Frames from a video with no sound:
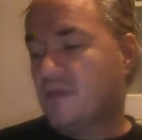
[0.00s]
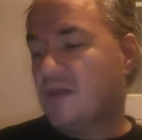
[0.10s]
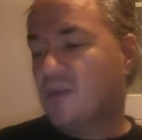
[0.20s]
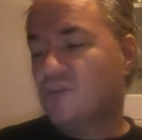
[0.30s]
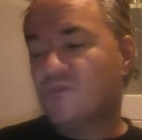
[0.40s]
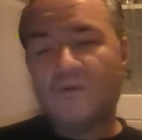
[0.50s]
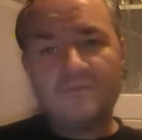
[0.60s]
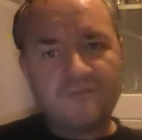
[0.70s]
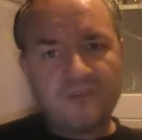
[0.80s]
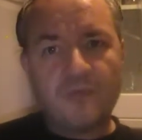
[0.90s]
And another one,
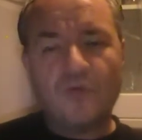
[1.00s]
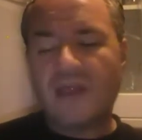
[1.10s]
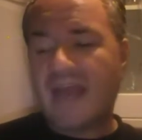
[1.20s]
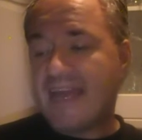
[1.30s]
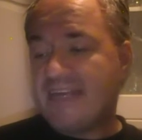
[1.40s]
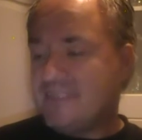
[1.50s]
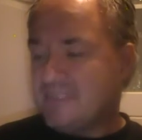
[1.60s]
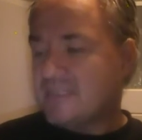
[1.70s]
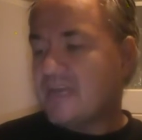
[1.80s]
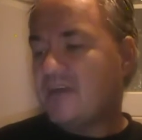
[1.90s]

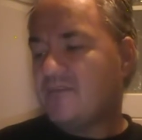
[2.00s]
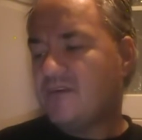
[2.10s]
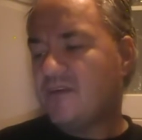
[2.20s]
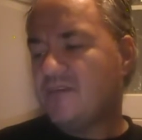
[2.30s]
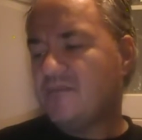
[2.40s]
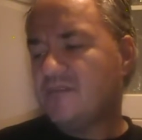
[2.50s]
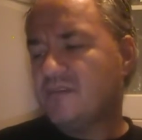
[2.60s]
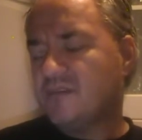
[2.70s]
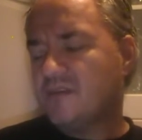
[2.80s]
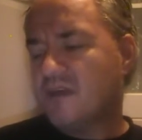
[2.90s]
3.8 out of 5.
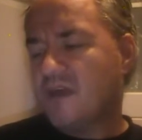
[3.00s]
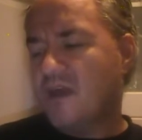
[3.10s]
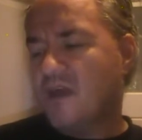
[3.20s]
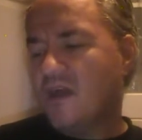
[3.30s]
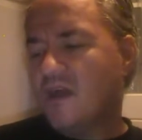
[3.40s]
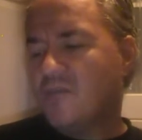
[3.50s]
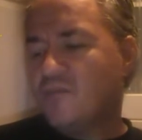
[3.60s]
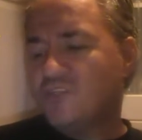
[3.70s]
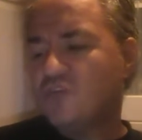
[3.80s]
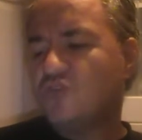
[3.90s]
Uh,
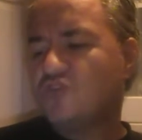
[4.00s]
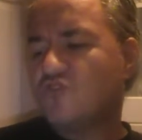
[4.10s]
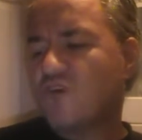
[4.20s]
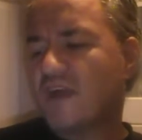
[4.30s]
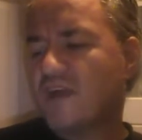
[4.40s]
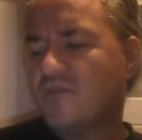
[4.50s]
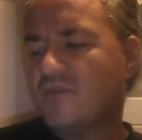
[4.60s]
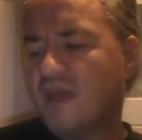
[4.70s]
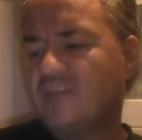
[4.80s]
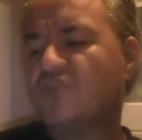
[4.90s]
pretty good strong ale,
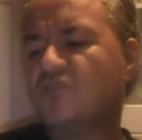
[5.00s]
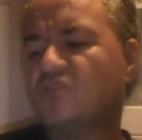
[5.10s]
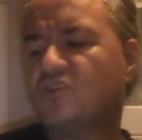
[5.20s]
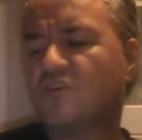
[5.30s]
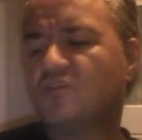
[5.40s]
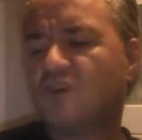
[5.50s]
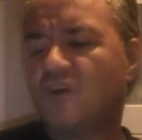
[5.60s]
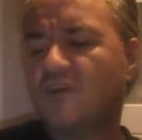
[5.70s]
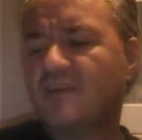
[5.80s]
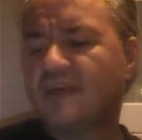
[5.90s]
light on the tongue,
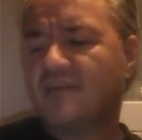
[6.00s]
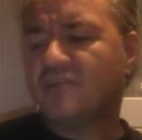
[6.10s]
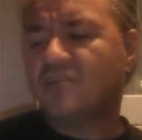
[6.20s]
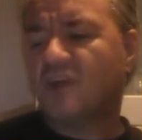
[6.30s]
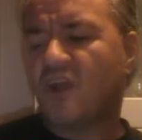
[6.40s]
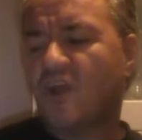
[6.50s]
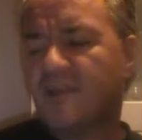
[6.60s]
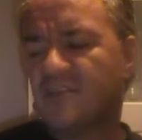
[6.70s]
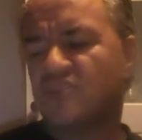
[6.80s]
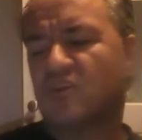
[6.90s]
dark in character, a
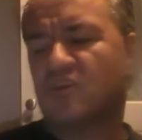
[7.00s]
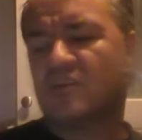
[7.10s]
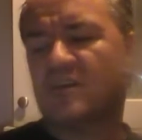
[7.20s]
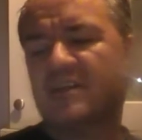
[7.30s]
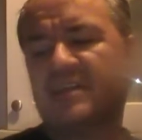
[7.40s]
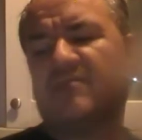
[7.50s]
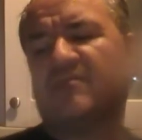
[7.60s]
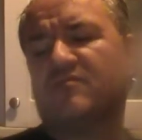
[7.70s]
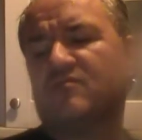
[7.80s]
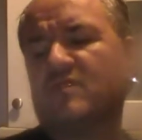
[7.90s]
little chocolate, a little
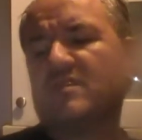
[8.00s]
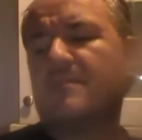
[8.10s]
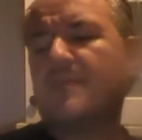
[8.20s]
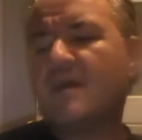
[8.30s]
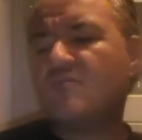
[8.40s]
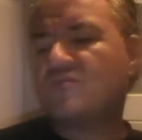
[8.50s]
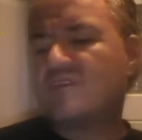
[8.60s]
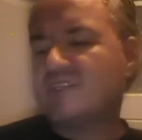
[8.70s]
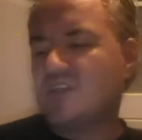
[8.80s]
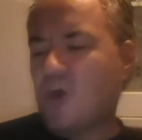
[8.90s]
fruit and a mild
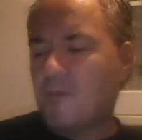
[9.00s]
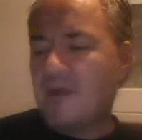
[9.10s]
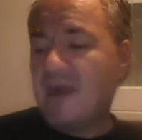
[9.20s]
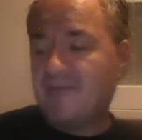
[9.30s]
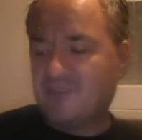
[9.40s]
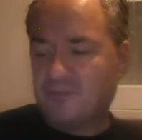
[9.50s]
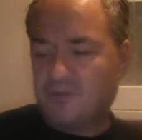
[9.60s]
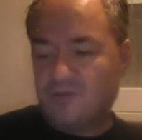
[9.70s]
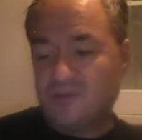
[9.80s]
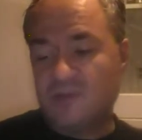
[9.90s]
grassy hop
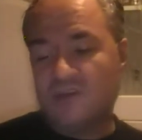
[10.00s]
afterburn.